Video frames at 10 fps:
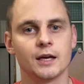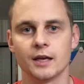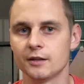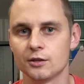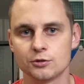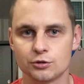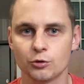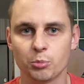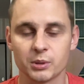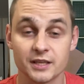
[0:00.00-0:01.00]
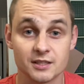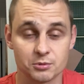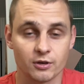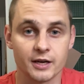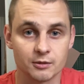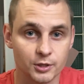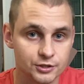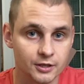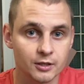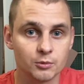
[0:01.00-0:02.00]
in YouTube, please subscribe to my
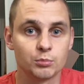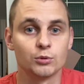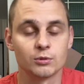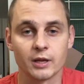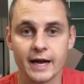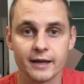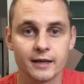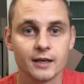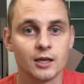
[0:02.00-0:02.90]
channel, put like,